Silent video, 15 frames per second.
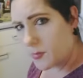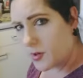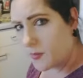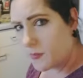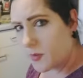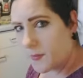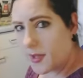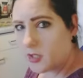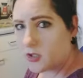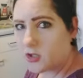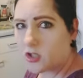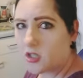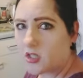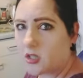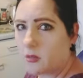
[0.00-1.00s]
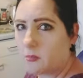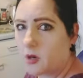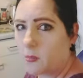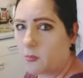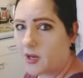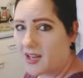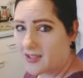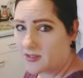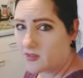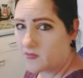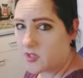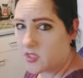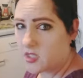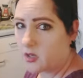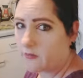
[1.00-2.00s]
remember me mentioning in my last
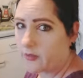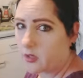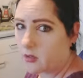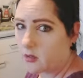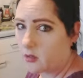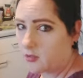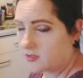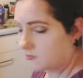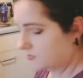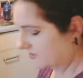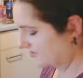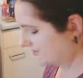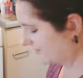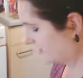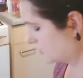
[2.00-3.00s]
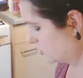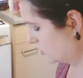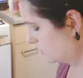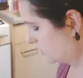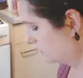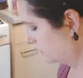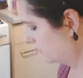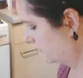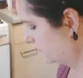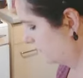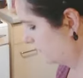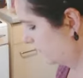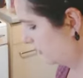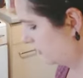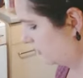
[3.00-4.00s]
video that I'd lost my snag tool?
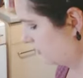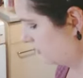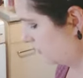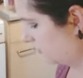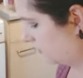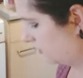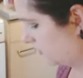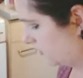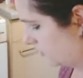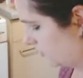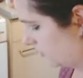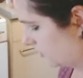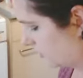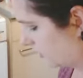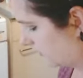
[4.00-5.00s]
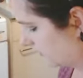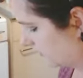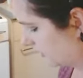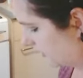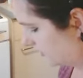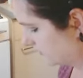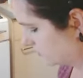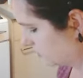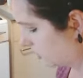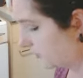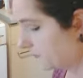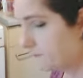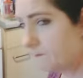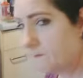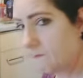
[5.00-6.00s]
Have a guess what?
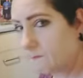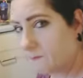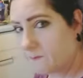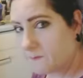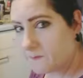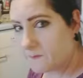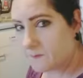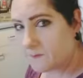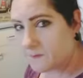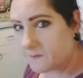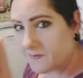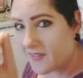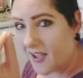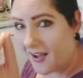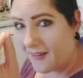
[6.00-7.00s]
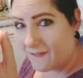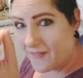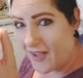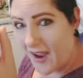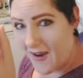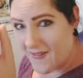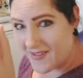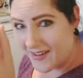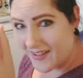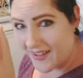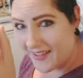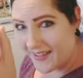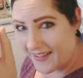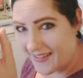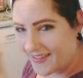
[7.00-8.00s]
I
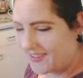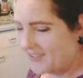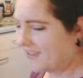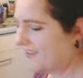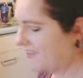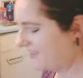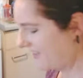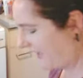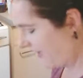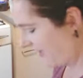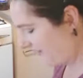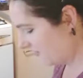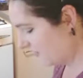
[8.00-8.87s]
found it! Yeah.